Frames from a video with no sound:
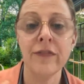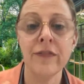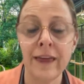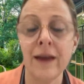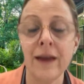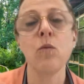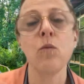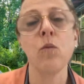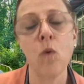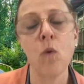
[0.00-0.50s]

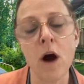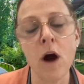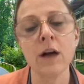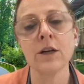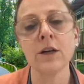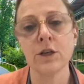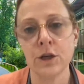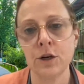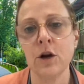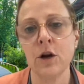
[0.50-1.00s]
they
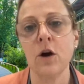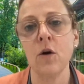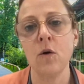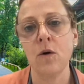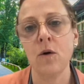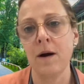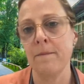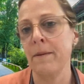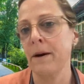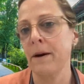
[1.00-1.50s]
want to
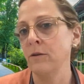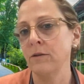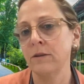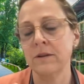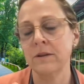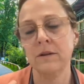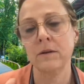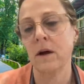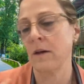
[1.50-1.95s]
know about